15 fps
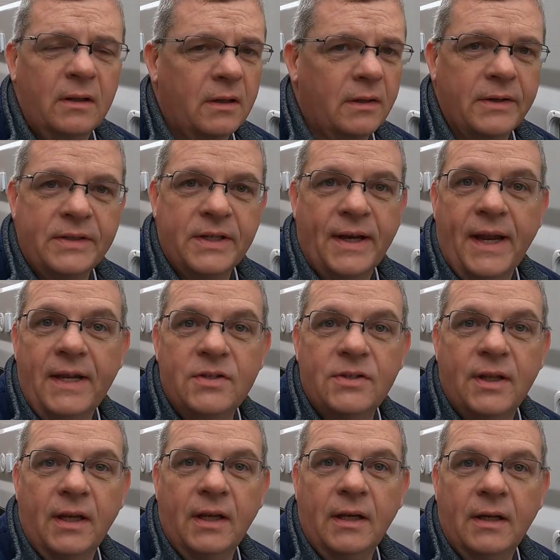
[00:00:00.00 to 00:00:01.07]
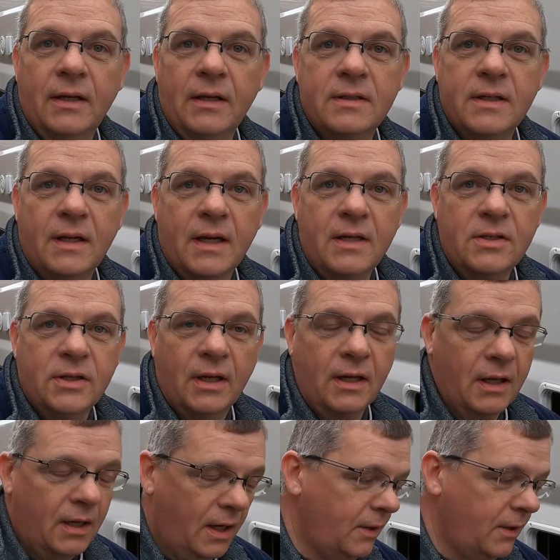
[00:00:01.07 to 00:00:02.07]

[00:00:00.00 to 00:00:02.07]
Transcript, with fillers: Oh, it's an age thing, isn't it? It's an age thing.